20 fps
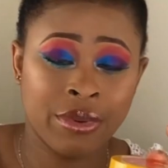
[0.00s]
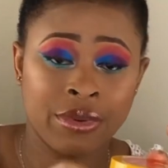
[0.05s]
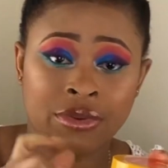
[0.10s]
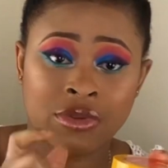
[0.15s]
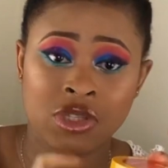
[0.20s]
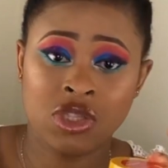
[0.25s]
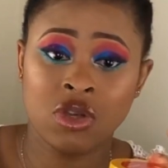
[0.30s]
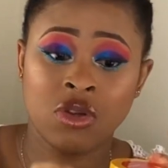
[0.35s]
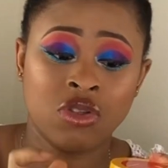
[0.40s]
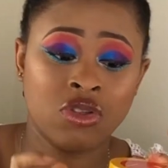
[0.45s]

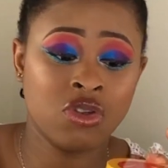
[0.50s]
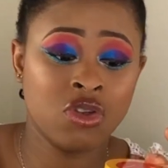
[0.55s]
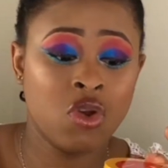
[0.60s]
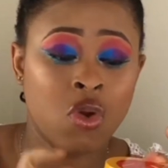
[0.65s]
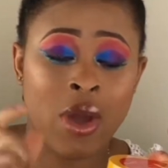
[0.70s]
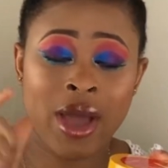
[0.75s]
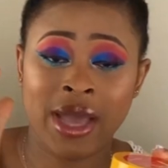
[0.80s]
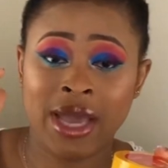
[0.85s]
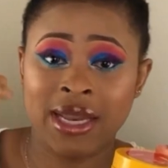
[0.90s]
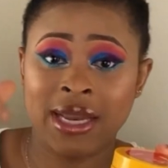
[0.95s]
So do go
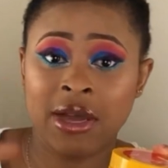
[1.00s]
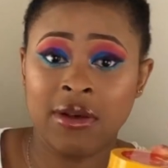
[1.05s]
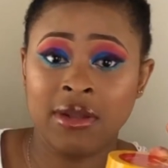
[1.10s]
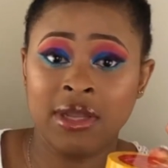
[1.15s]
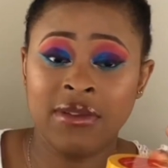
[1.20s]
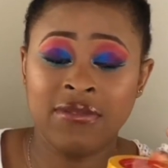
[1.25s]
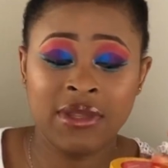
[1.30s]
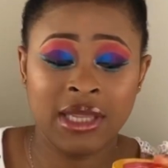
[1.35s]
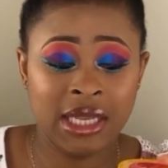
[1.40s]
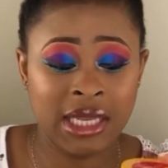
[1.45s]
ahead. I'll
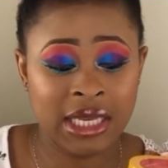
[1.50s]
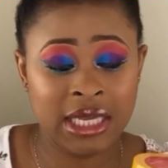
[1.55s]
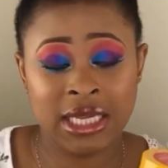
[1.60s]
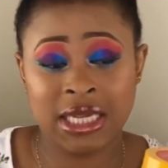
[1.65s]
leave the link in